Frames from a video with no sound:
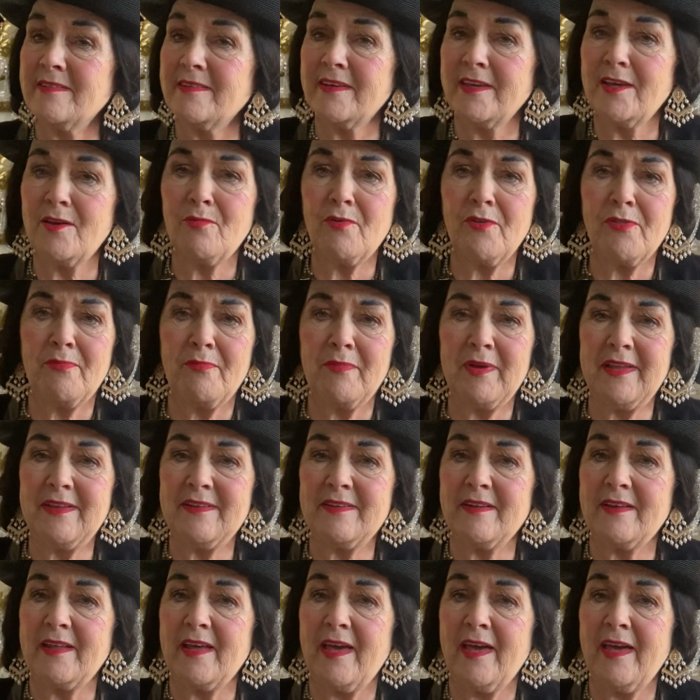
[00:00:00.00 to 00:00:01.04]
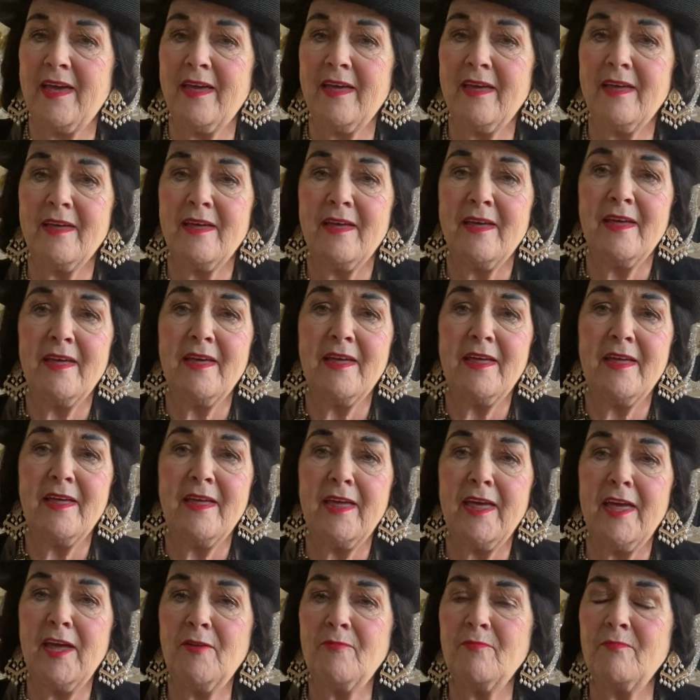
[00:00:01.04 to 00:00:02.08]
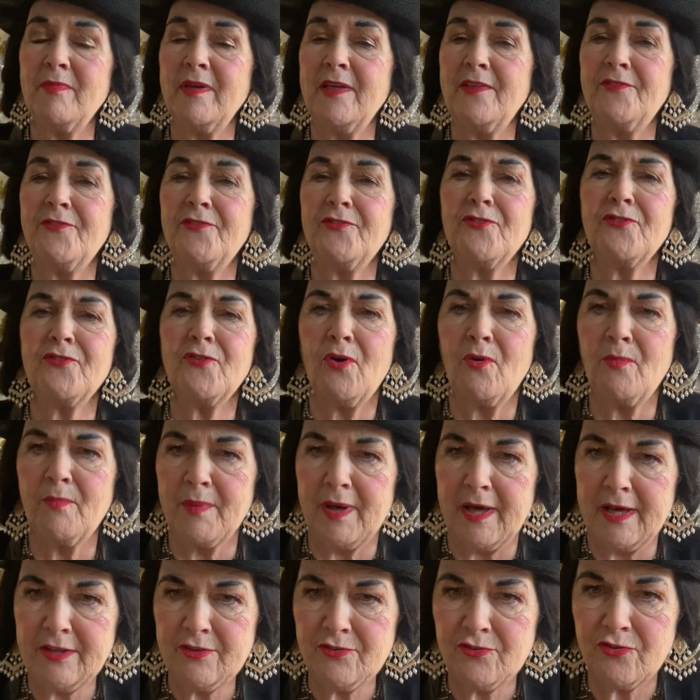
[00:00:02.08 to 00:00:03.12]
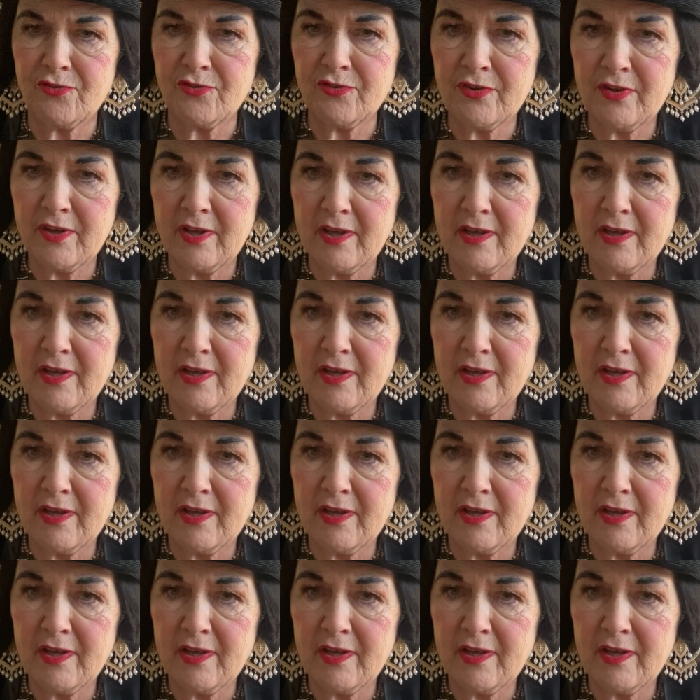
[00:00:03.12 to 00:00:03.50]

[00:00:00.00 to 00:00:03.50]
tea with me today. It means so much.